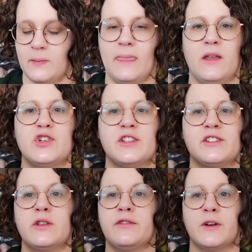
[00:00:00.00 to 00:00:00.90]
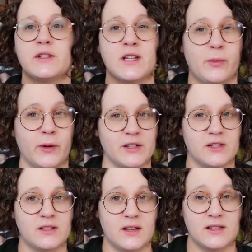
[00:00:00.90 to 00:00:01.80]
You just do the first couple
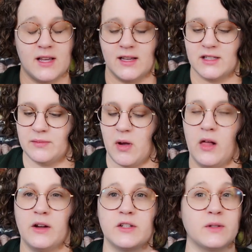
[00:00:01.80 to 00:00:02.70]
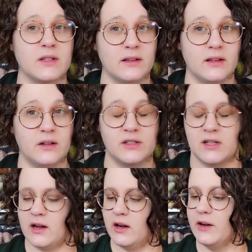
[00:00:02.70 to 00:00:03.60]
inches on a size smaller, so it's a little
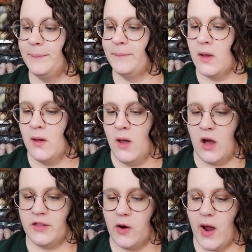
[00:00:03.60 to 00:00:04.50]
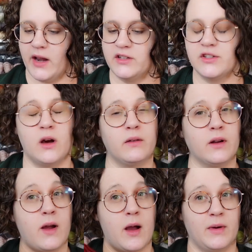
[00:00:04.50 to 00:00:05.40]
snugger, although I don't
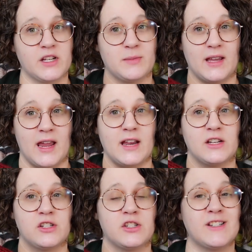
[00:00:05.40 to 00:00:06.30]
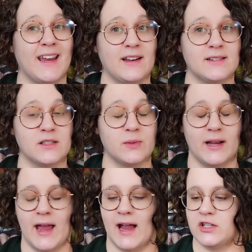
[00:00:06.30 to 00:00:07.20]
know how much my gauge changes when
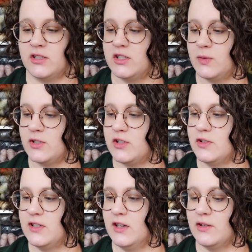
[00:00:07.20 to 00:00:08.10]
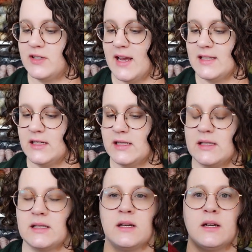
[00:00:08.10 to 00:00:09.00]
I actually switch those needle sizes.